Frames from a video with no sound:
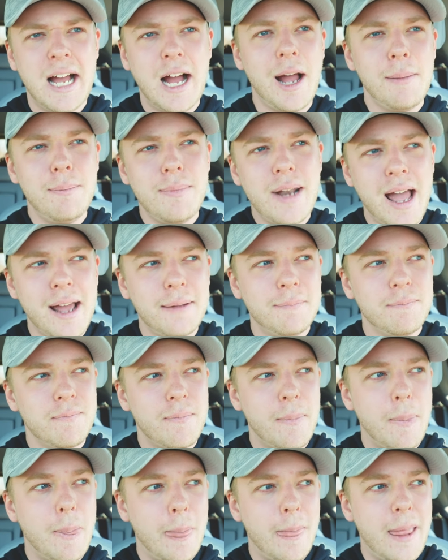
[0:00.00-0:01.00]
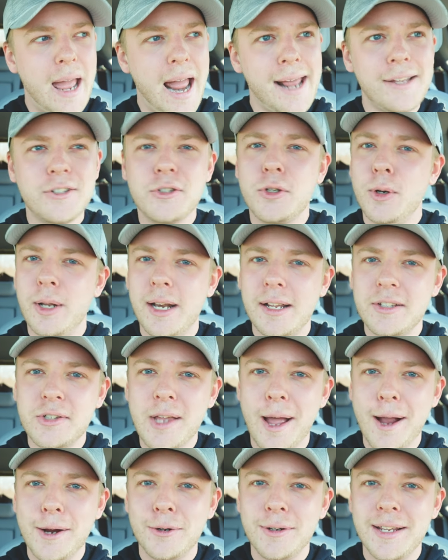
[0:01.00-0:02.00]
I'm not as good at
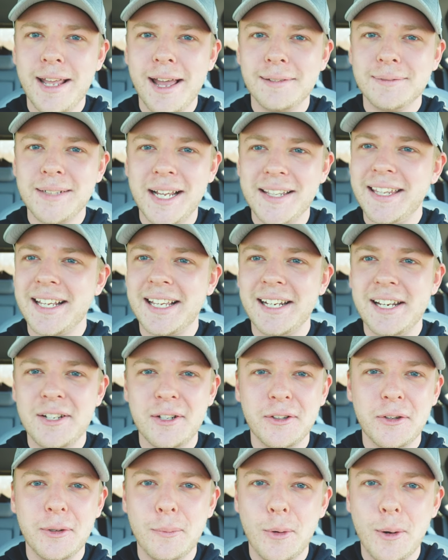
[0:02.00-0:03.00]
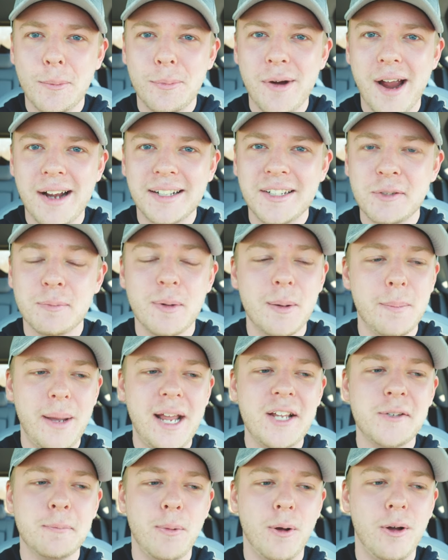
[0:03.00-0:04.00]
soccer yet. I think I need a little more practice, but
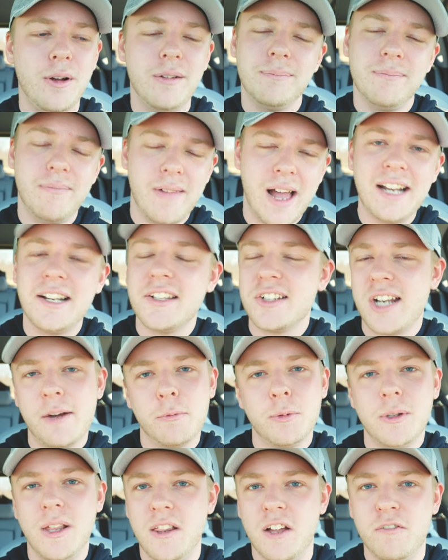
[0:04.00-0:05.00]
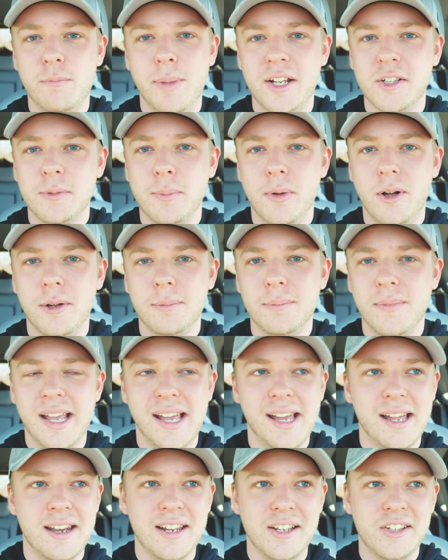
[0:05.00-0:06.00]
baseball, I really love baseball,
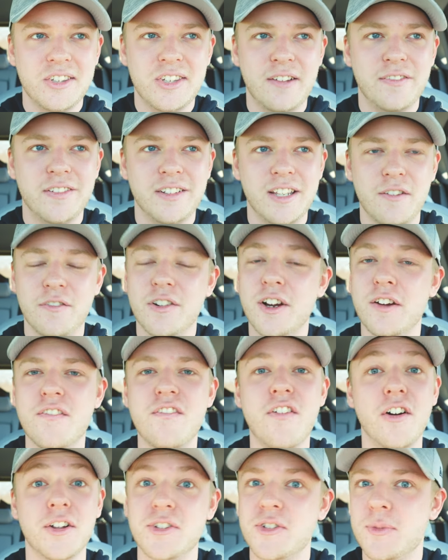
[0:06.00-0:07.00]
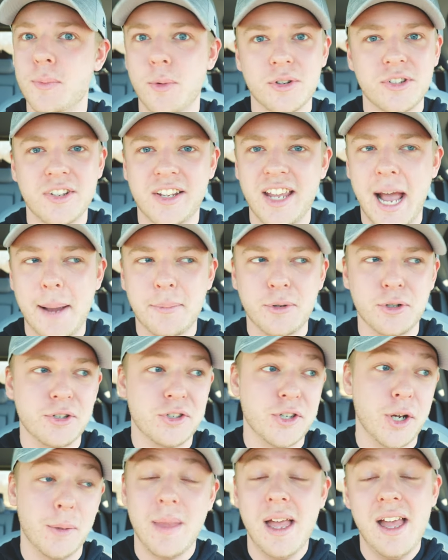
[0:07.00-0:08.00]
and it's definitely a very fun sport to capture,
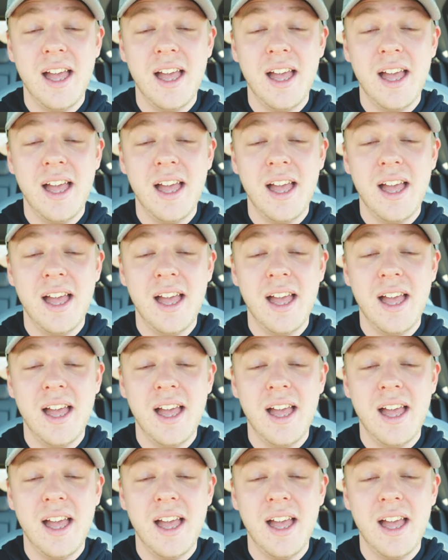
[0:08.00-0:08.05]
so